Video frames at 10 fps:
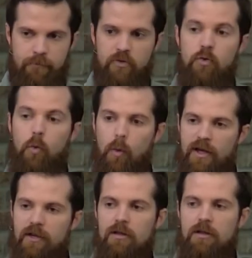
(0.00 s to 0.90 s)
You
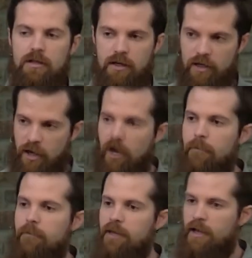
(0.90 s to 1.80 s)
will
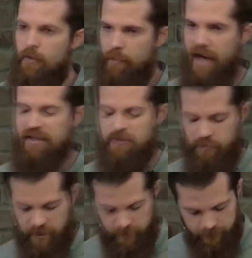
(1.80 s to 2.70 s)
come back to
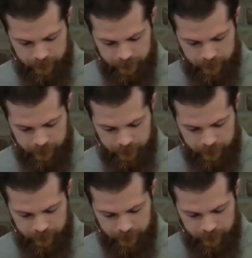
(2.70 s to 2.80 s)
me.